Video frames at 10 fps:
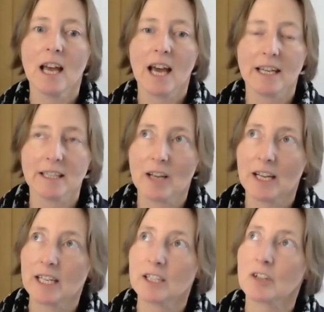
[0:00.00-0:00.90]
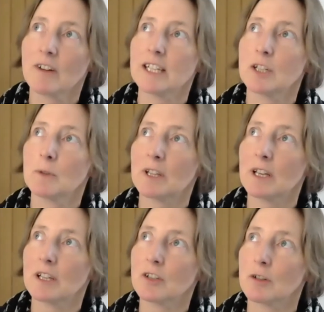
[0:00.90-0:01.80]
and integrated with
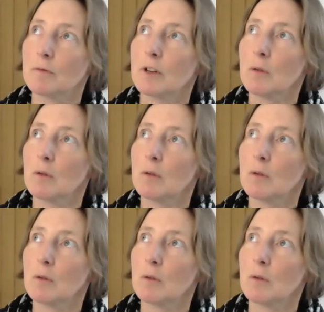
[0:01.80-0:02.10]
a sort of